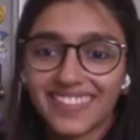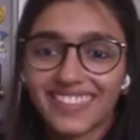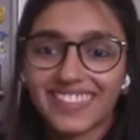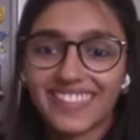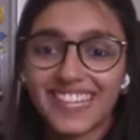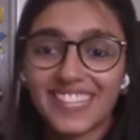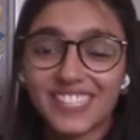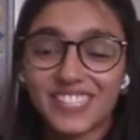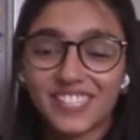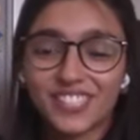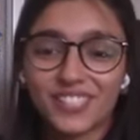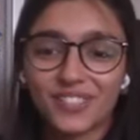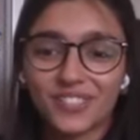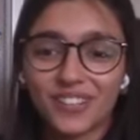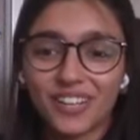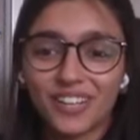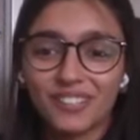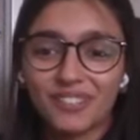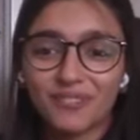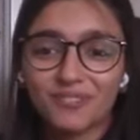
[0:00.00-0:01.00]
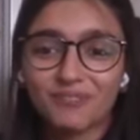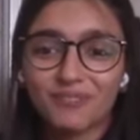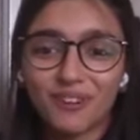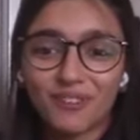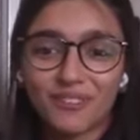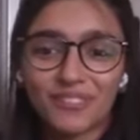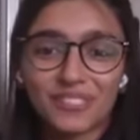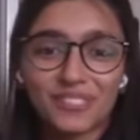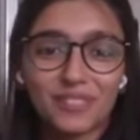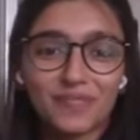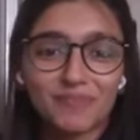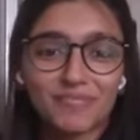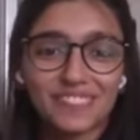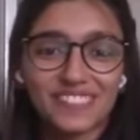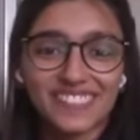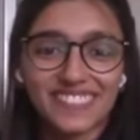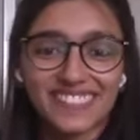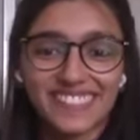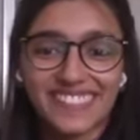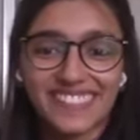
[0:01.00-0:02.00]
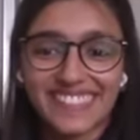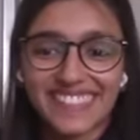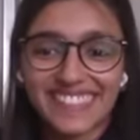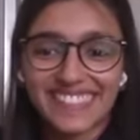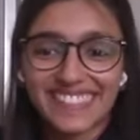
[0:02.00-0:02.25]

Yes, sure. I'll look forward to your pictures.